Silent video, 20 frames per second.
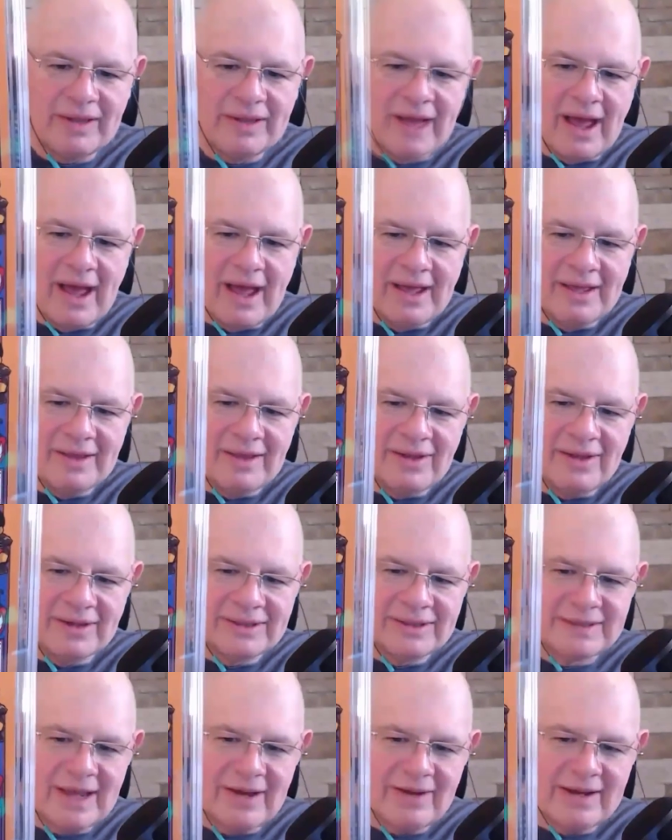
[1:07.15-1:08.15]
along
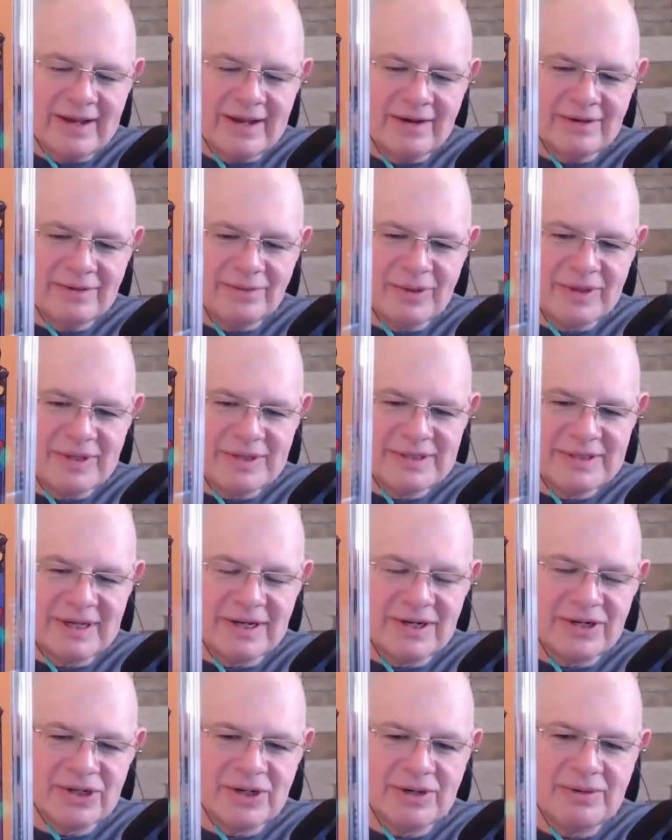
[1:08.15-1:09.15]
down here with the
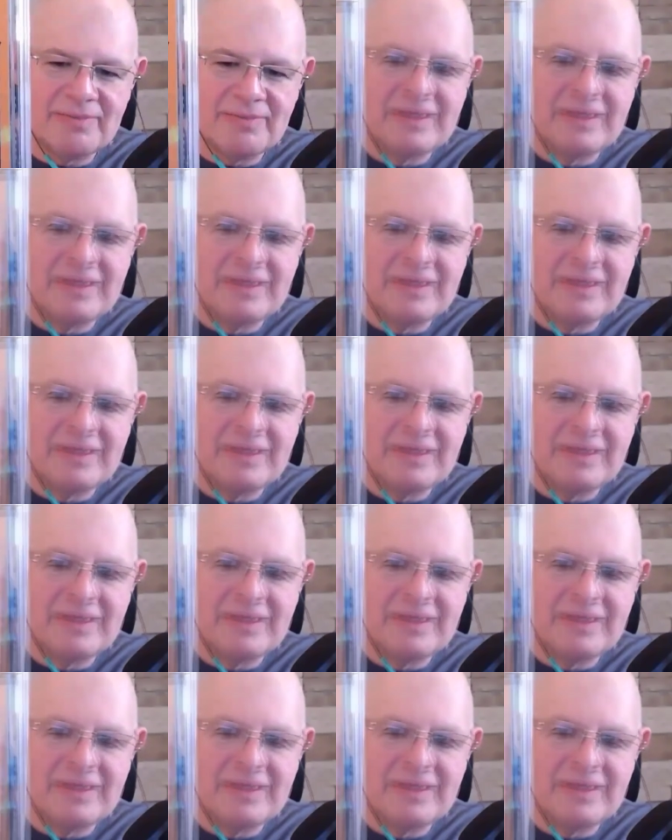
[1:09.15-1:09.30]
signature.